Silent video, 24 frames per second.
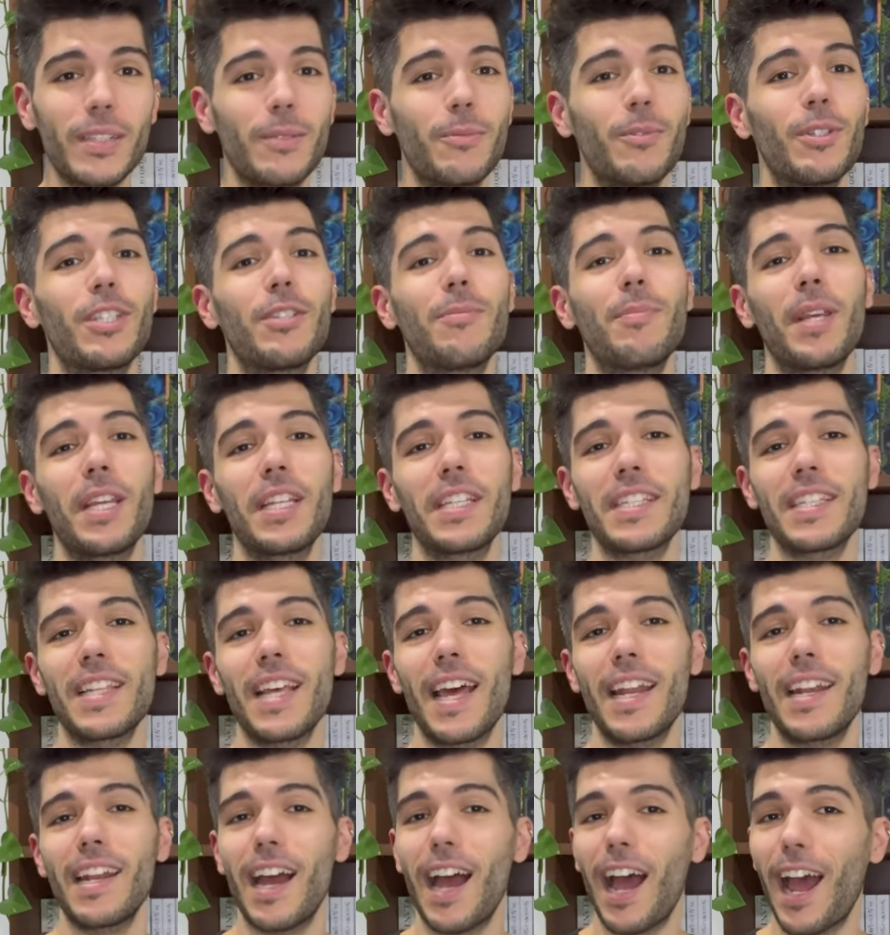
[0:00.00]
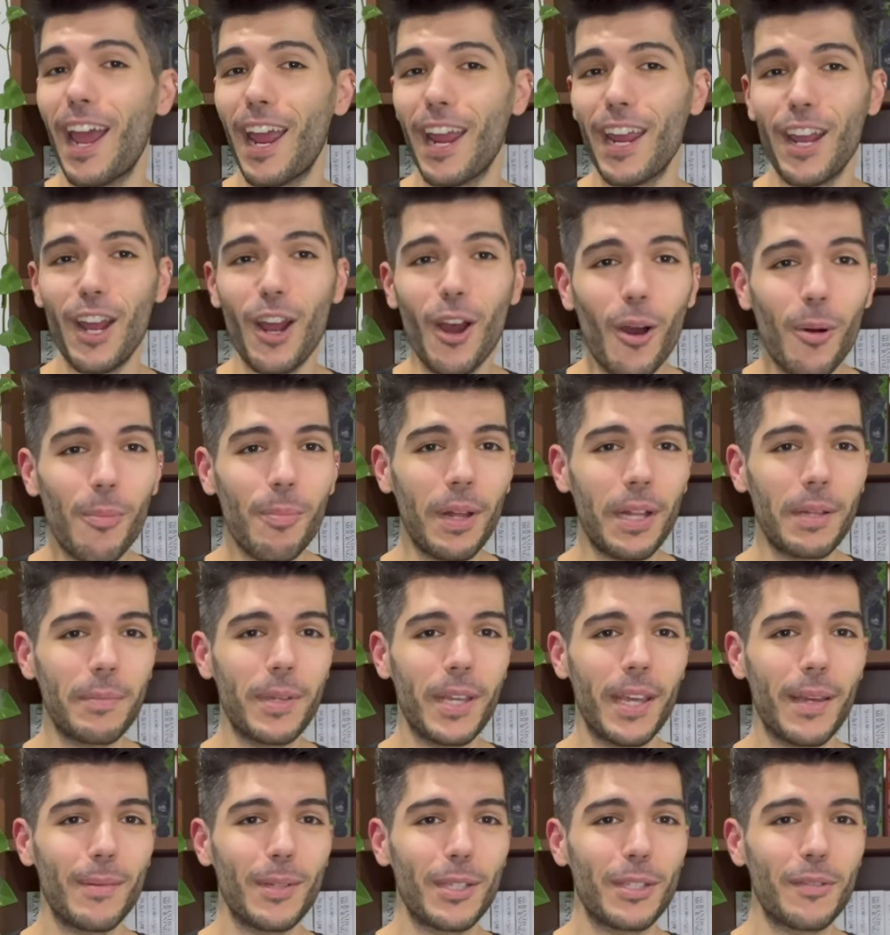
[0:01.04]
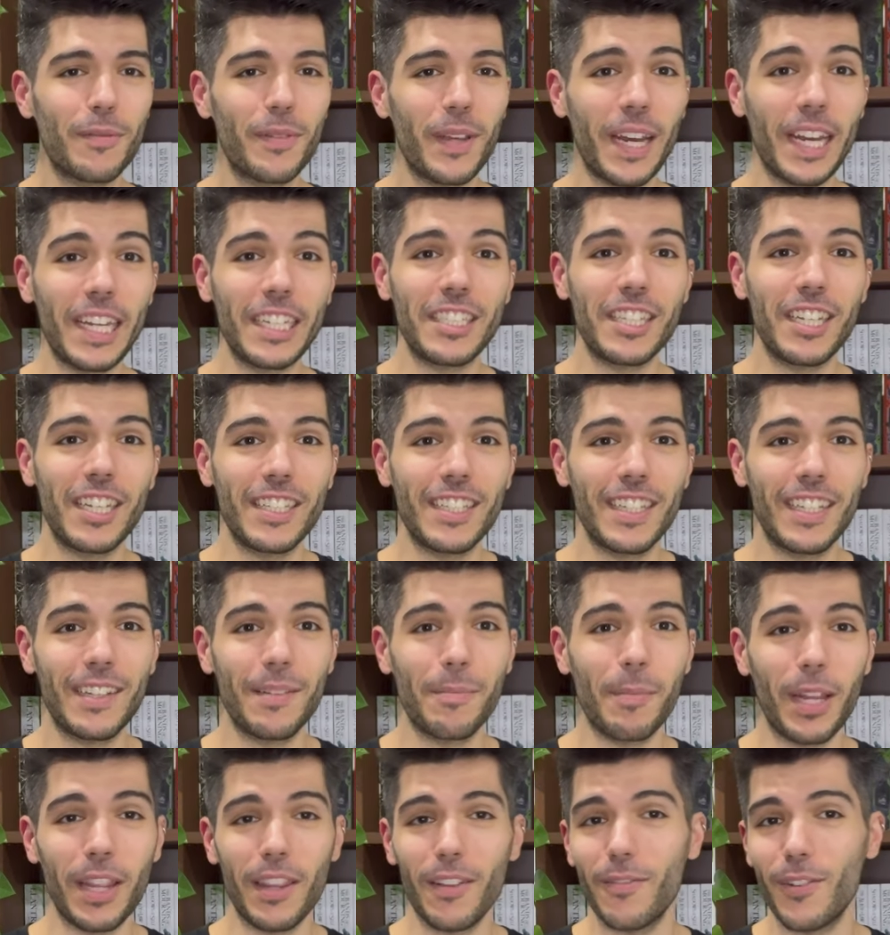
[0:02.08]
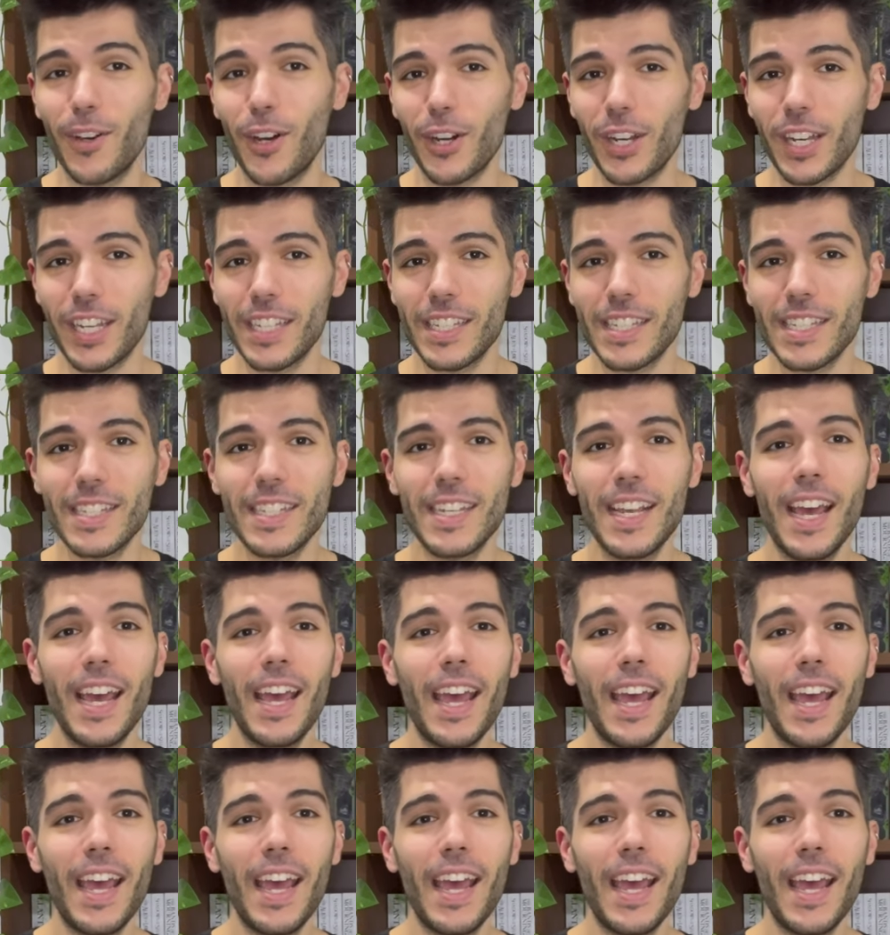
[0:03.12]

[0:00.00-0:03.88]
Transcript: which means that I hope I'll be able to finish it in the month of August,